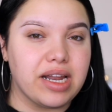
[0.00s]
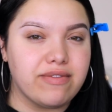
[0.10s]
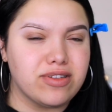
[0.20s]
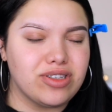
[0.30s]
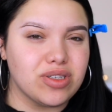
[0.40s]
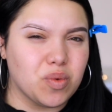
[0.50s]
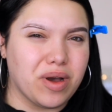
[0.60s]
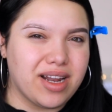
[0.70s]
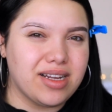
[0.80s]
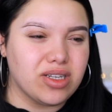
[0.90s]
have to just
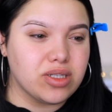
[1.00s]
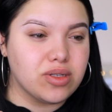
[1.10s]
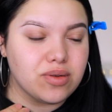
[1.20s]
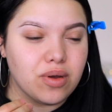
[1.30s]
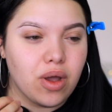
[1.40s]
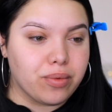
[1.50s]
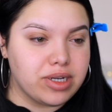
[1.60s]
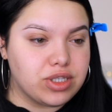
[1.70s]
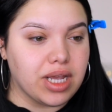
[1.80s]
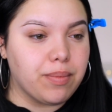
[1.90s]
wet it just to
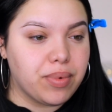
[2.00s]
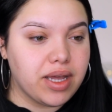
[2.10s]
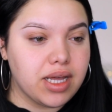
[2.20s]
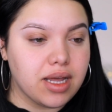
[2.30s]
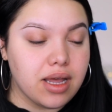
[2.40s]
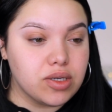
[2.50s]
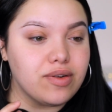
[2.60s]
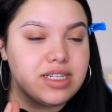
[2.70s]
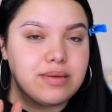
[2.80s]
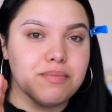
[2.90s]
reshape it. So
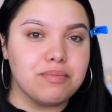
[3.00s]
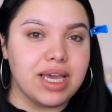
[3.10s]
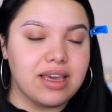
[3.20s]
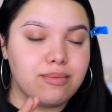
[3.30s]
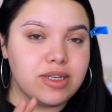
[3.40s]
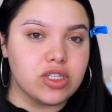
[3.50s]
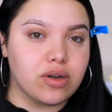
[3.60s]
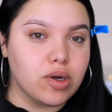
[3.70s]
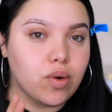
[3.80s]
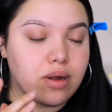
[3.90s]
it's making me
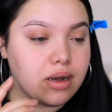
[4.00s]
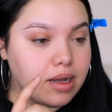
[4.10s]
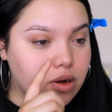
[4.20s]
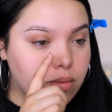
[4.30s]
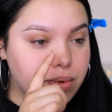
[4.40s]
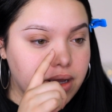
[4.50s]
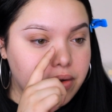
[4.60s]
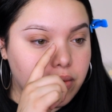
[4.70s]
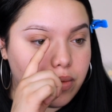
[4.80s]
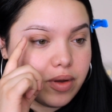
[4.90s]
struggle a little
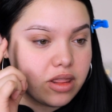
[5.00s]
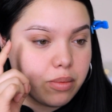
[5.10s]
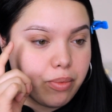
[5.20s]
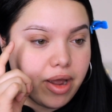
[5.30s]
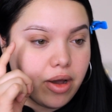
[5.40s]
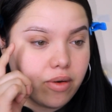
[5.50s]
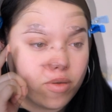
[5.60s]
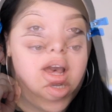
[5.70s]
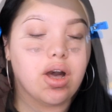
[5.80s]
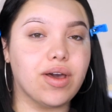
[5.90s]
bit with the brow.
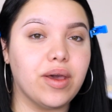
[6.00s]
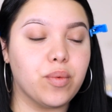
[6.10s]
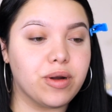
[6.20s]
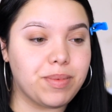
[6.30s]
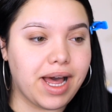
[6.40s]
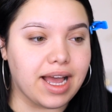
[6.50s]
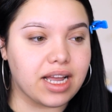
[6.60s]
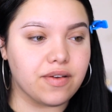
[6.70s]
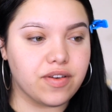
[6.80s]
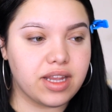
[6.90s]
Okay, we're back.
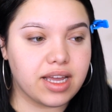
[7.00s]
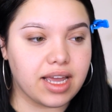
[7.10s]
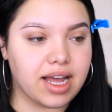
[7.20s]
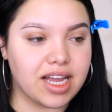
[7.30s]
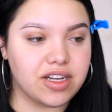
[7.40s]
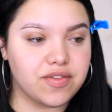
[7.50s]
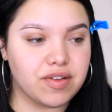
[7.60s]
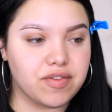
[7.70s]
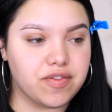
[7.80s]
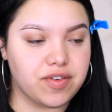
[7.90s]
I feel like I kind
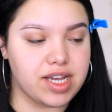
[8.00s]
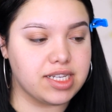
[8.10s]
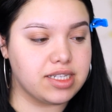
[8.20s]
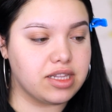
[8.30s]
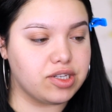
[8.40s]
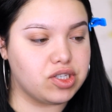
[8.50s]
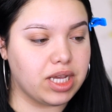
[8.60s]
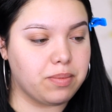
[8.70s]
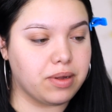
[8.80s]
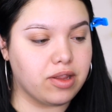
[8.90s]
of fixed the
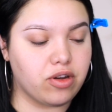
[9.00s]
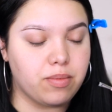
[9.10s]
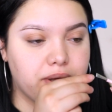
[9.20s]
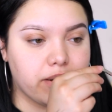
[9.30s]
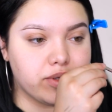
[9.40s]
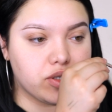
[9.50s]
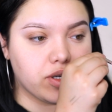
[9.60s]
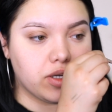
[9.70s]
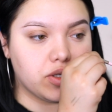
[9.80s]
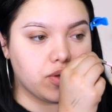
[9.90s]
shape a little bit. I'm just
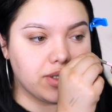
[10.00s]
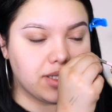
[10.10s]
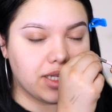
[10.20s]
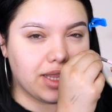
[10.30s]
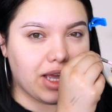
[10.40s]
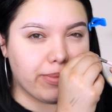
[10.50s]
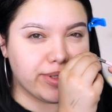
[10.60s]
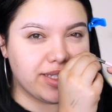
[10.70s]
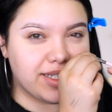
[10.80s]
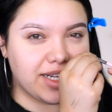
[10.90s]
trying to twist it the
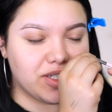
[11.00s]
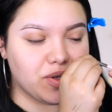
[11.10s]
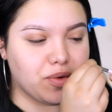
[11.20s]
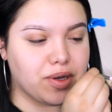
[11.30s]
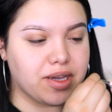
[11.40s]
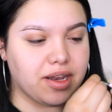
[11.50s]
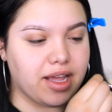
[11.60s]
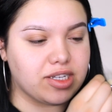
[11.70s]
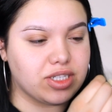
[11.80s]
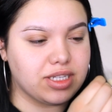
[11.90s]
opposite side so it can
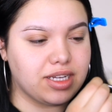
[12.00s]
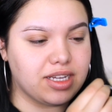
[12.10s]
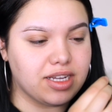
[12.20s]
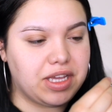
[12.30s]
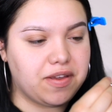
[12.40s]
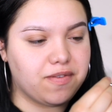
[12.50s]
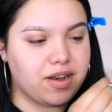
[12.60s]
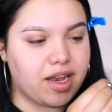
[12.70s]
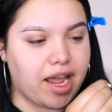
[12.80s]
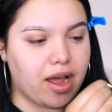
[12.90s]
actually
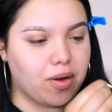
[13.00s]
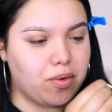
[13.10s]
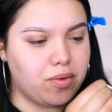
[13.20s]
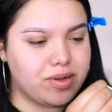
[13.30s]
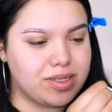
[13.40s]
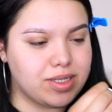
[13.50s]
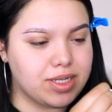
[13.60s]
even out.